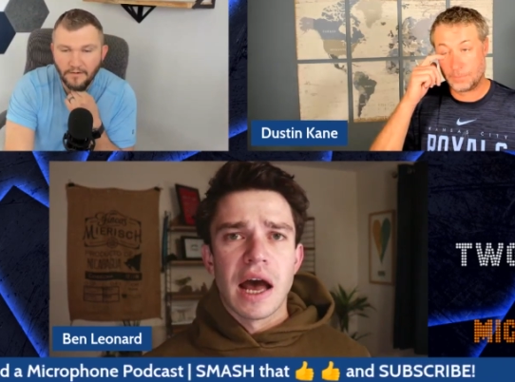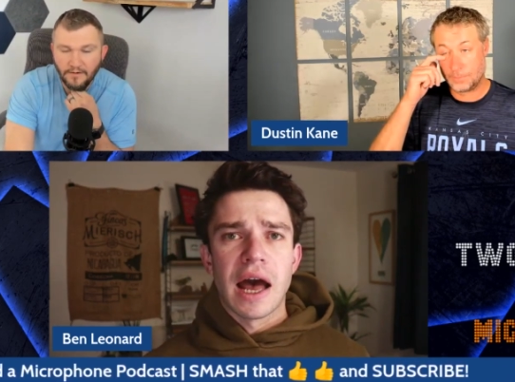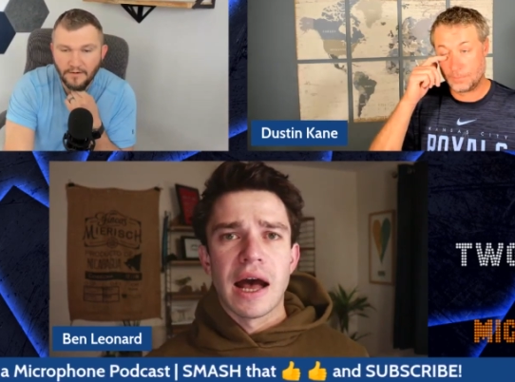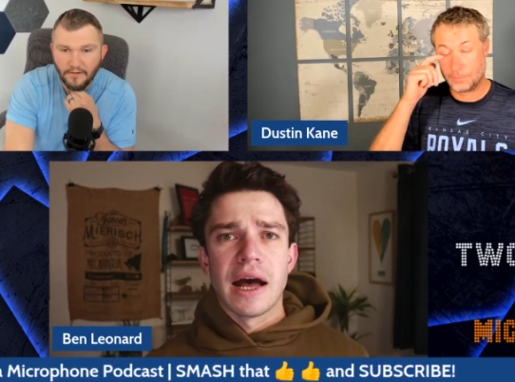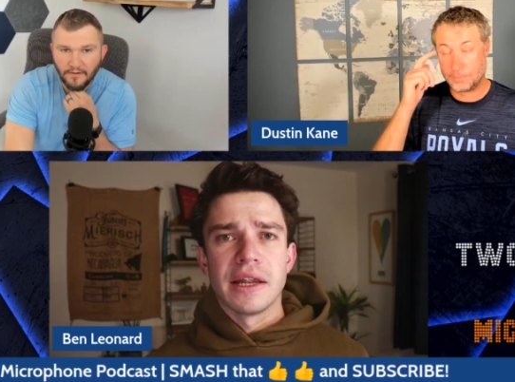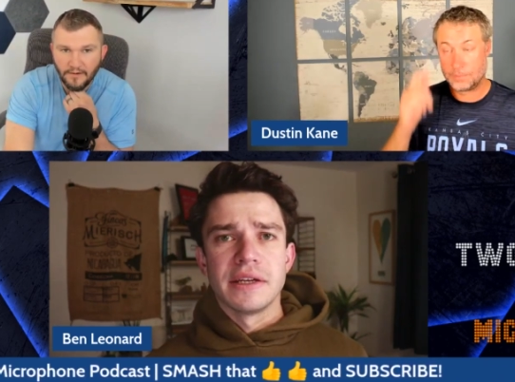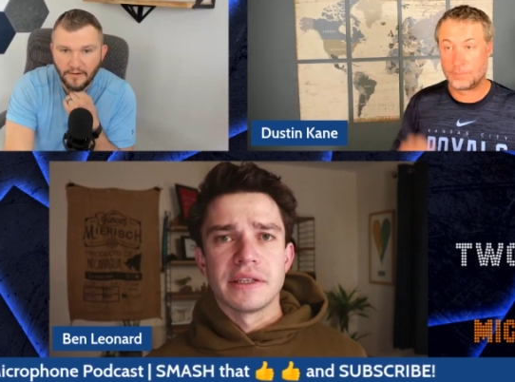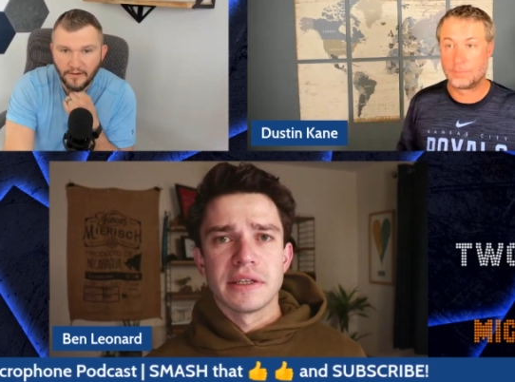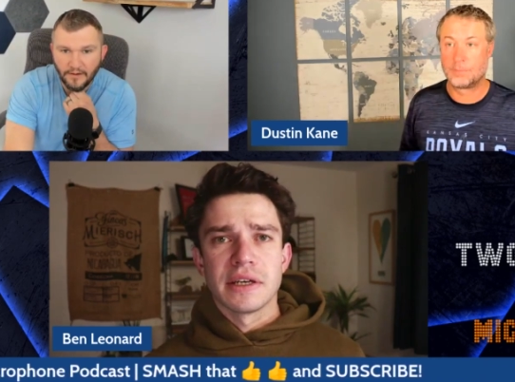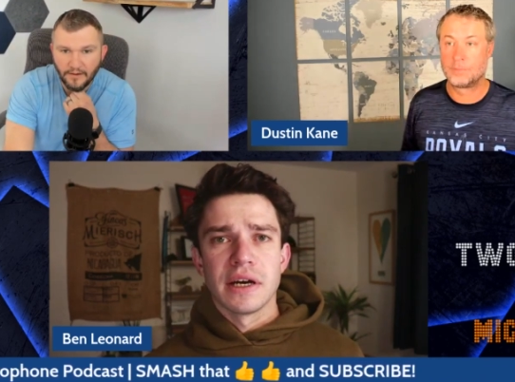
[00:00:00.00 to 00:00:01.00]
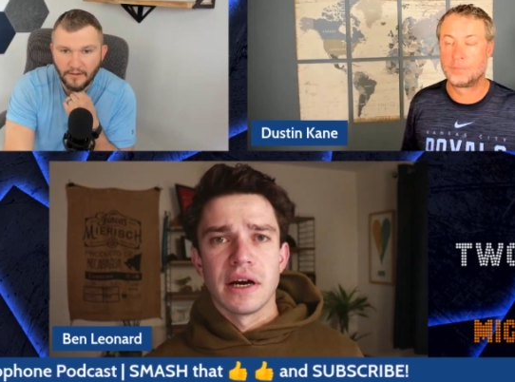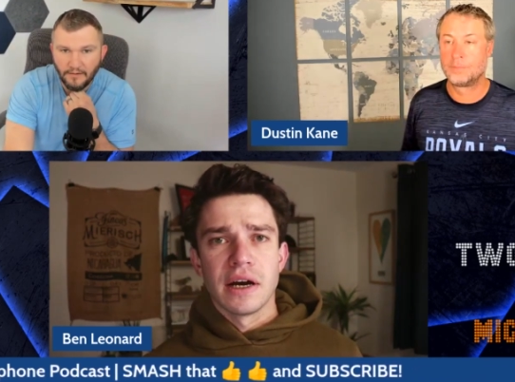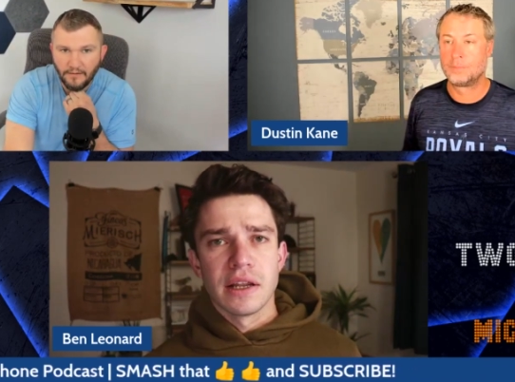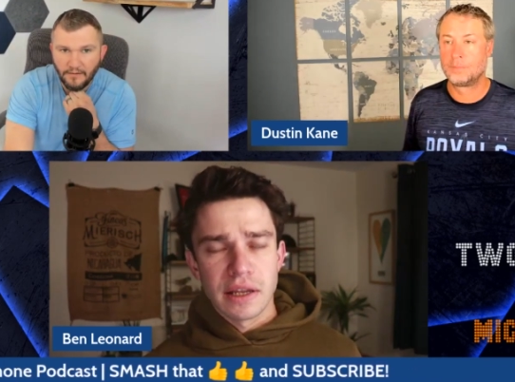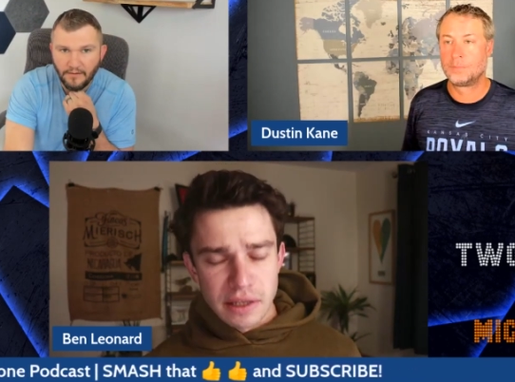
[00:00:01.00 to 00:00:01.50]
Speaker 1: And
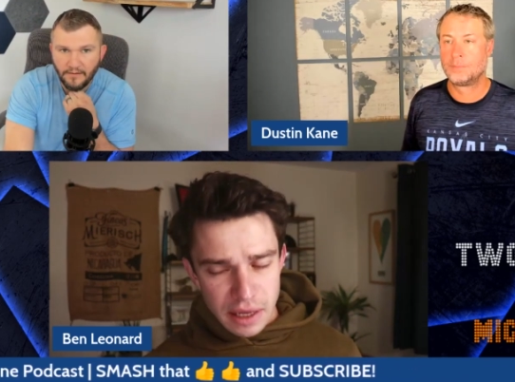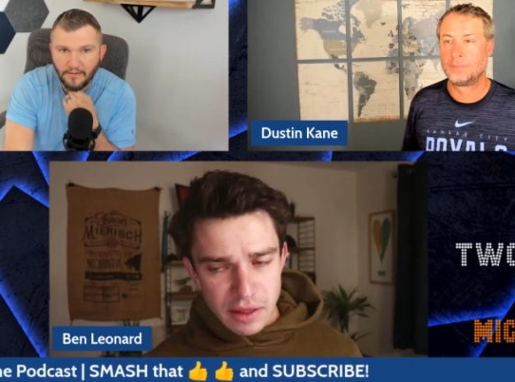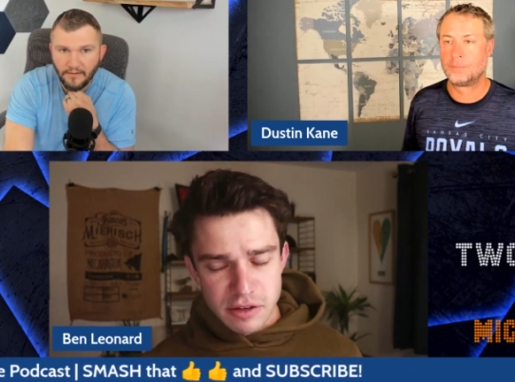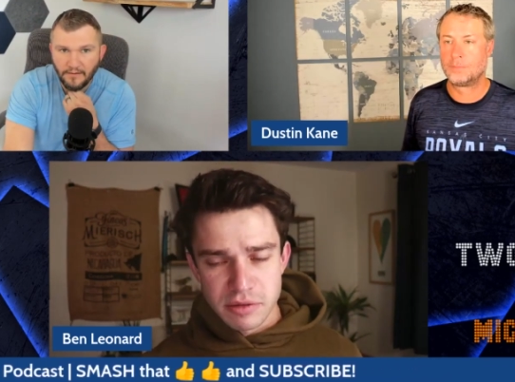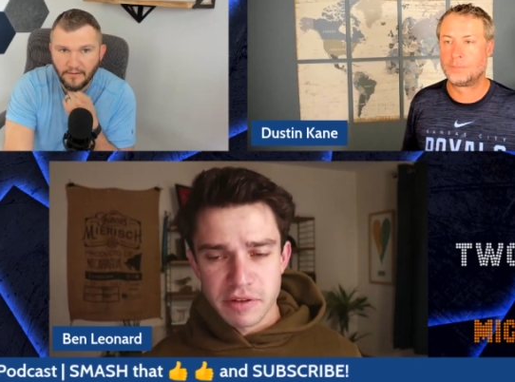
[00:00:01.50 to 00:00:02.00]
uh, yeah, this was